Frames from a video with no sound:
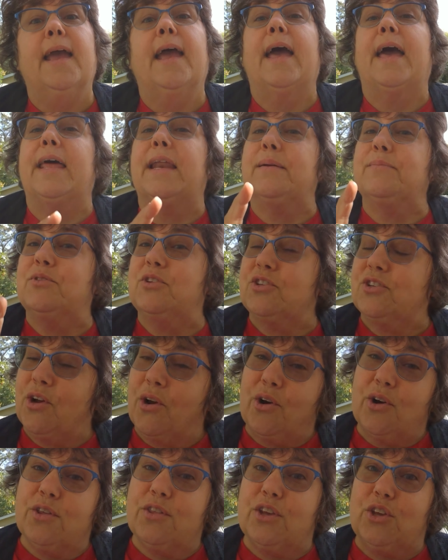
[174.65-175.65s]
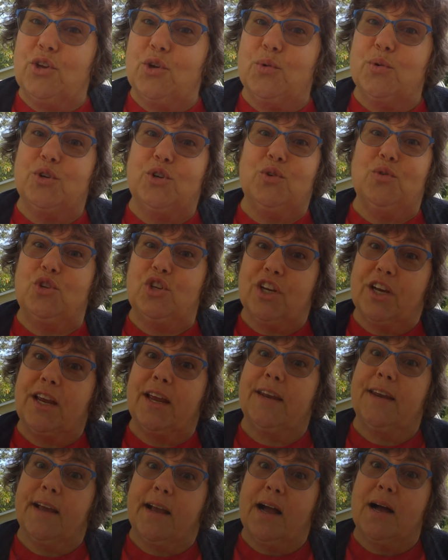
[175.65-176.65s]
And I'm sorry that you were too
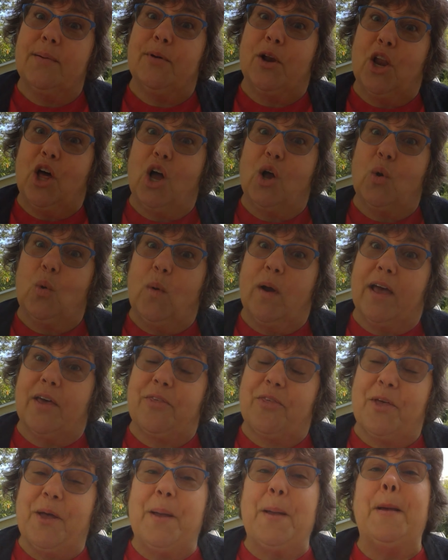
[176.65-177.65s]
chicken to come along with.